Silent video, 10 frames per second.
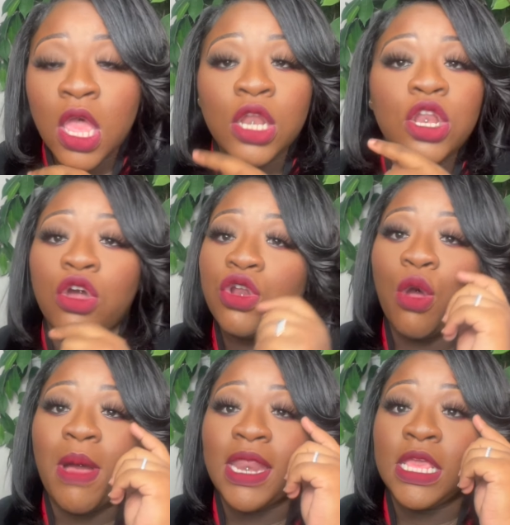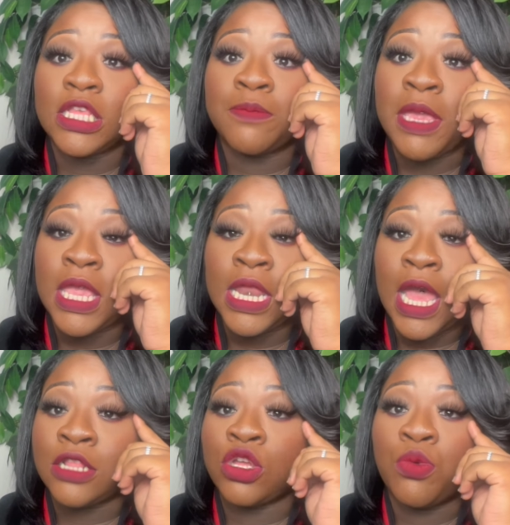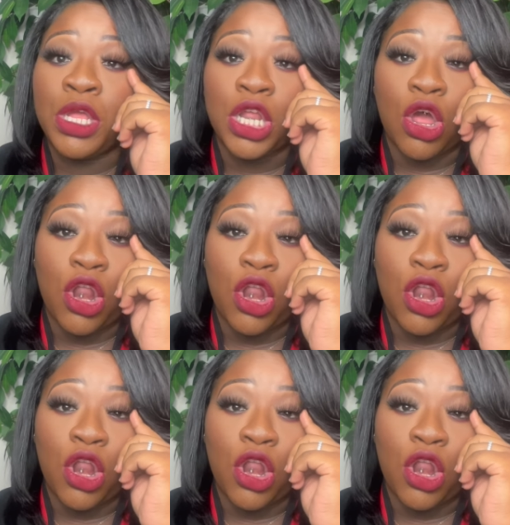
No, nobody is peeking out the window.